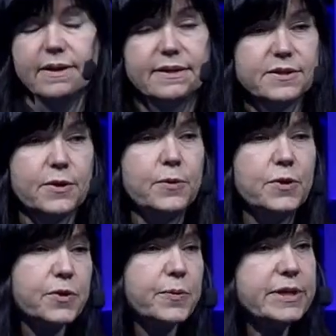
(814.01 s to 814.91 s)
So
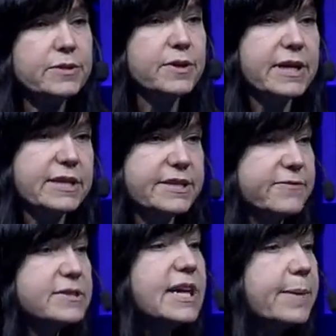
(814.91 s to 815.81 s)
you're going to look at a
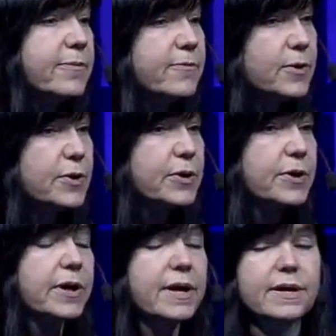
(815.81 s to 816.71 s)
different type of
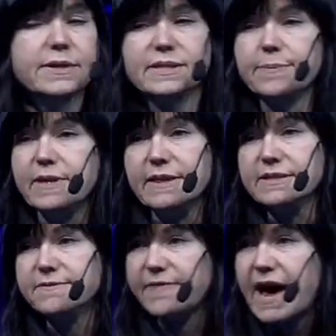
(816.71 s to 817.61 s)
learner, something
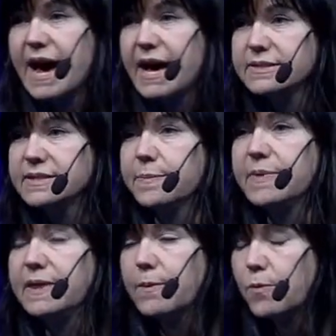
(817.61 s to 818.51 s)
that's fast,
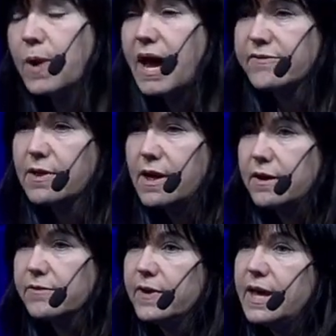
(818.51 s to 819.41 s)
something that won't have a lot
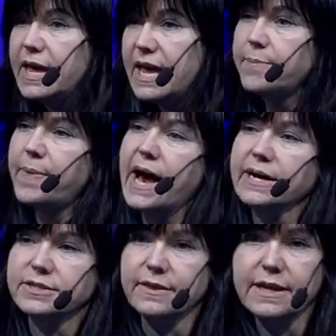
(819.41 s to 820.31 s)
of
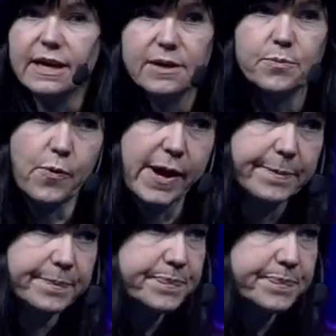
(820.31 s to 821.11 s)
impact on the endpoint.